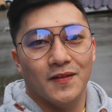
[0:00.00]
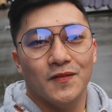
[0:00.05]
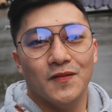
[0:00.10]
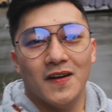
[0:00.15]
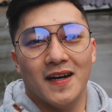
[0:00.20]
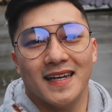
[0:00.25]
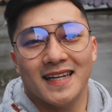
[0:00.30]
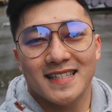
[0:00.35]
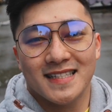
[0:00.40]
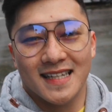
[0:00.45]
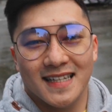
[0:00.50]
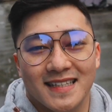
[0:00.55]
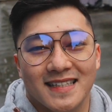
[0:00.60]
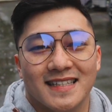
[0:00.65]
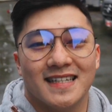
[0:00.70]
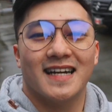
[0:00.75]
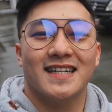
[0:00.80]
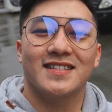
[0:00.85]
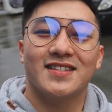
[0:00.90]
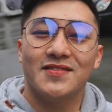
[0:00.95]
What is up,
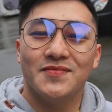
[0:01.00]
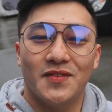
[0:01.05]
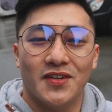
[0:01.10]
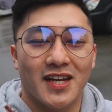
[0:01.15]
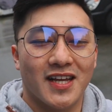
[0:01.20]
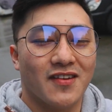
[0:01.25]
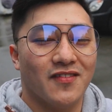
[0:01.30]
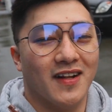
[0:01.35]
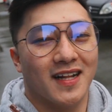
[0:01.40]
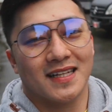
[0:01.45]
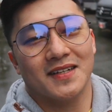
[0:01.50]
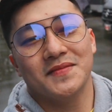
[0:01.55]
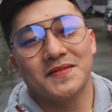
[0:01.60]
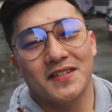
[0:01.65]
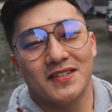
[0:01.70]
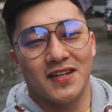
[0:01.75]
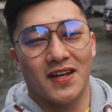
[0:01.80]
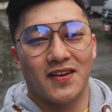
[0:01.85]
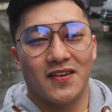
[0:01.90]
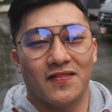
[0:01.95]
you guys? Good morning and welcome
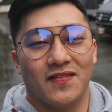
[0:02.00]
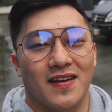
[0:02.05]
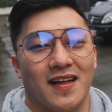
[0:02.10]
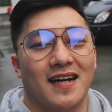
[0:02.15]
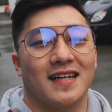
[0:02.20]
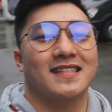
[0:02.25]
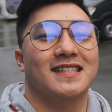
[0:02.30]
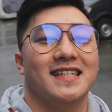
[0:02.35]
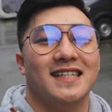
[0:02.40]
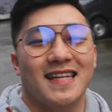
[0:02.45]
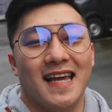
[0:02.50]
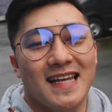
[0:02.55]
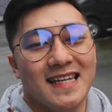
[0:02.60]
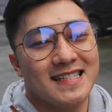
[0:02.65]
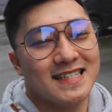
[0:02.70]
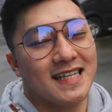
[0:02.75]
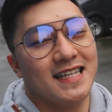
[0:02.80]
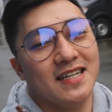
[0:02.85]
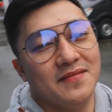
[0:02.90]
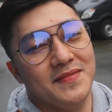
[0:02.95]
to another vlog. Today
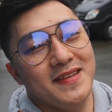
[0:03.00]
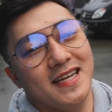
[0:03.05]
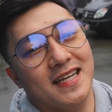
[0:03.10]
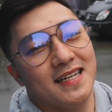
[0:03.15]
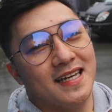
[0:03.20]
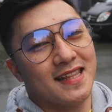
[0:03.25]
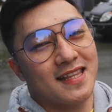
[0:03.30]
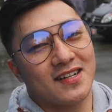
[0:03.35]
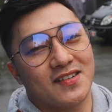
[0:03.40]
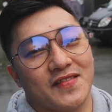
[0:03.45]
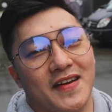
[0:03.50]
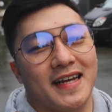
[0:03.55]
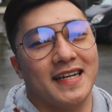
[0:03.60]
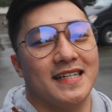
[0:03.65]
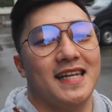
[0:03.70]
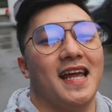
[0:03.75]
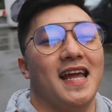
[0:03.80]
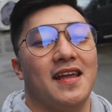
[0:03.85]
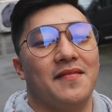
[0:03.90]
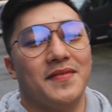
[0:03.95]
is gonna be another
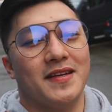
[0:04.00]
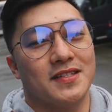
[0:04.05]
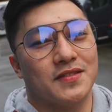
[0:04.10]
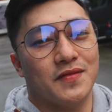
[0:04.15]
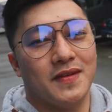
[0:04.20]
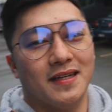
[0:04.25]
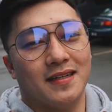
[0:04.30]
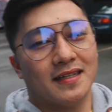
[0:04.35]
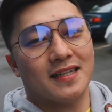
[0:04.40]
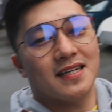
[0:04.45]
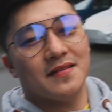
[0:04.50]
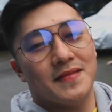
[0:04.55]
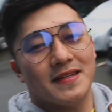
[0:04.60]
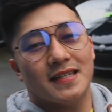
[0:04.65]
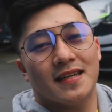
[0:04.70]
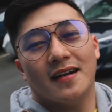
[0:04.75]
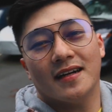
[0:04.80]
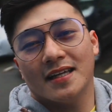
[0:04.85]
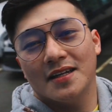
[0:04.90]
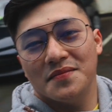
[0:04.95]
great day because we are gonna be
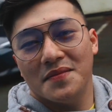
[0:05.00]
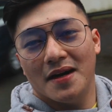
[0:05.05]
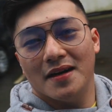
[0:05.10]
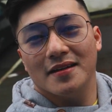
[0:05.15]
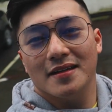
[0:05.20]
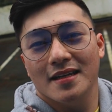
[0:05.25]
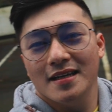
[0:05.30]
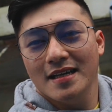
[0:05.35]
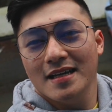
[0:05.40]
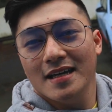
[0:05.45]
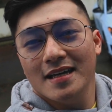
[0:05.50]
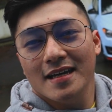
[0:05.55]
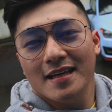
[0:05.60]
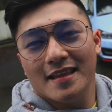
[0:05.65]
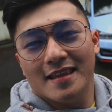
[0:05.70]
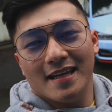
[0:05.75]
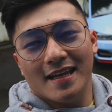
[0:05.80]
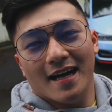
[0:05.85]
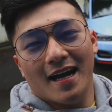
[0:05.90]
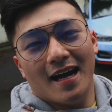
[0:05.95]
talking about
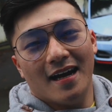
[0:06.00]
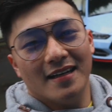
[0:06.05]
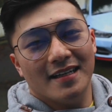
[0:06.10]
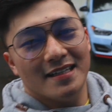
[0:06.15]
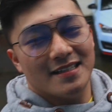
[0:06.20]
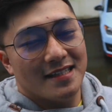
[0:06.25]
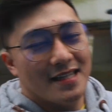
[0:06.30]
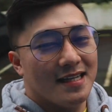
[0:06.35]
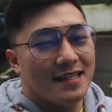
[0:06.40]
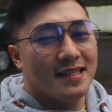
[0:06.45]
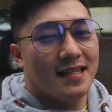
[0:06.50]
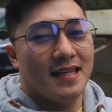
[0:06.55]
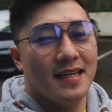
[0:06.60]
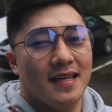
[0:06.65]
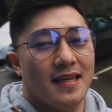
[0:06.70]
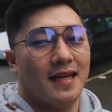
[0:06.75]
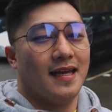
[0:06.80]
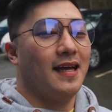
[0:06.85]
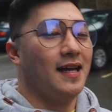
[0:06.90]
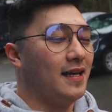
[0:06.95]
the Audi
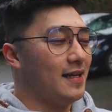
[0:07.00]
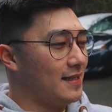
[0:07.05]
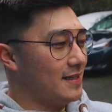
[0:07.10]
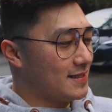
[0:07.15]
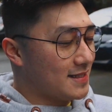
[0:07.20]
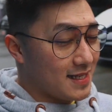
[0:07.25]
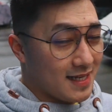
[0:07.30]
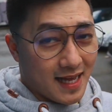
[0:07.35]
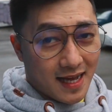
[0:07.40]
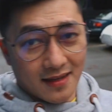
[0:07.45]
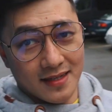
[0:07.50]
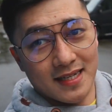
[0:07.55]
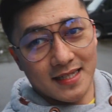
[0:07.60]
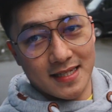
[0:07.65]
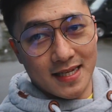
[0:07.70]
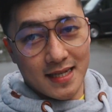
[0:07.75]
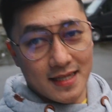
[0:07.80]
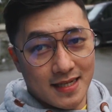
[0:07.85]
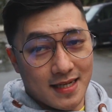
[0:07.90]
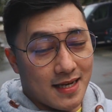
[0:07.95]
TT. And is an Audi
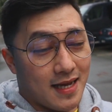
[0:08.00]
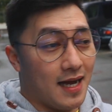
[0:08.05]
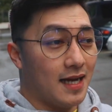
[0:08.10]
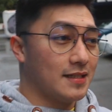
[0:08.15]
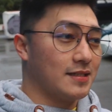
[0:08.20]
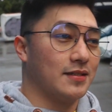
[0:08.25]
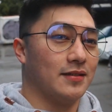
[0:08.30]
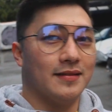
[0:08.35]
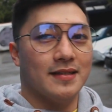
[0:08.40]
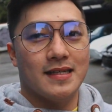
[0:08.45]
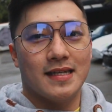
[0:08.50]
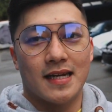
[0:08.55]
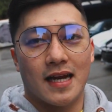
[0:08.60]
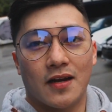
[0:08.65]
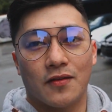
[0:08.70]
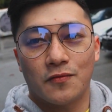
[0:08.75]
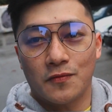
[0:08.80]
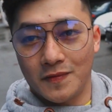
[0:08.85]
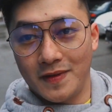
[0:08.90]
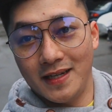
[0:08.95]
TT actually
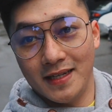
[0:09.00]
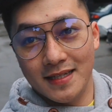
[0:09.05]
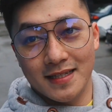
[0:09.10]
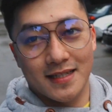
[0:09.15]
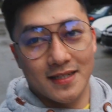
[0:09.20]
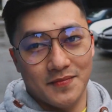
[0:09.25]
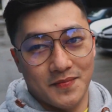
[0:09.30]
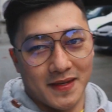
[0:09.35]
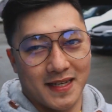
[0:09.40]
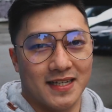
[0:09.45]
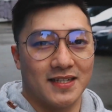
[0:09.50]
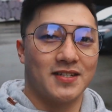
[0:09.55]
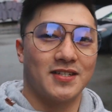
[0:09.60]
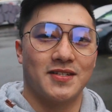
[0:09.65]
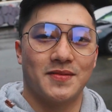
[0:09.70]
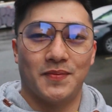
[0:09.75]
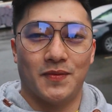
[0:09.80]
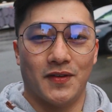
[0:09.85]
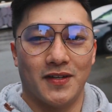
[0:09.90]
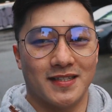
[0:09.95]
a really good beginner
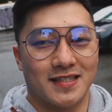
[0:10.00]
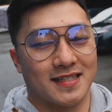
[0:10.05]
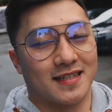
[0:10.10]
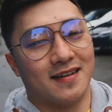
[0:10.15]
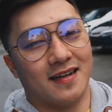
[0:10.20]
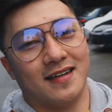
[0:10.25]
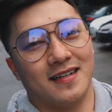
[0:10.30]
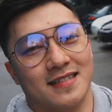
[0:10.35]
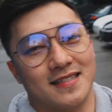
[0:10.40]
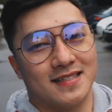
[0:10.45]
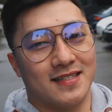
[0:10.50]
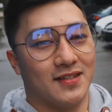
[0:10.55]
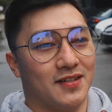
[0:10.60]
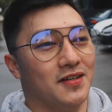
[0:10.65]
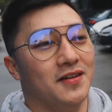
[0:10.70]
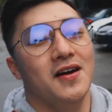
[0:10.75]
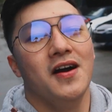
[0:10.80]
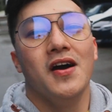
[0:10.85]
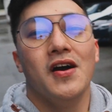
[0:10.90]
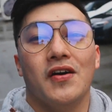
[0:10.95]
sports car?
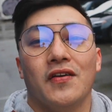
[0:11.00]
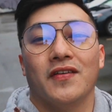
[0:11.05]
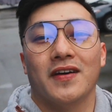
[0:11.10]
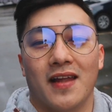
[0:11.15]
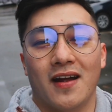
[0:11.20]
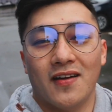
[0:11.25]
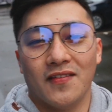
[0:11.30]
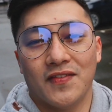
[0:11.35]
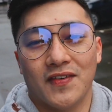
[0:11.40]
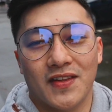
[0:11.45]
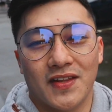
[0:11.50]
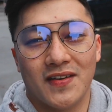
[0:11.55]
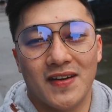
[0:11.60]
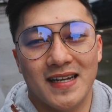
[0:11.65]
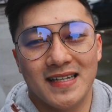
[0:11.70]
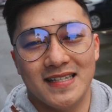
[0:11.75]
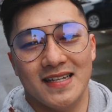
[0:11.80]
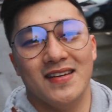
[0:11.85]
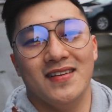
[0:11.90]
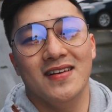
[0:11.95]
So without further
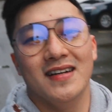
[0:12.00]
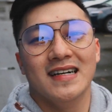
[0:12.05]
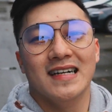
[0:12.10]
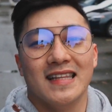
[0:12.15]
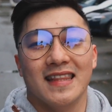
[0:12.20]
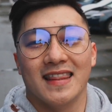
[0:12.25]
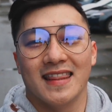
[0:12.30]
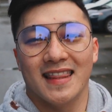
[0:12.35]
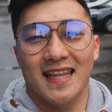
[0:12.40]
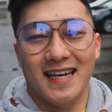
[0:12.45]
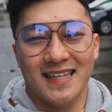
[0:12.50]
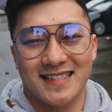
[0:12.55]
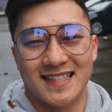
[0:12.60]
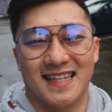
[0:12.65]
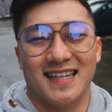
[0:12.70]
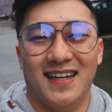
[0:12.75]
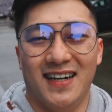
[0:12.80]
ado, let's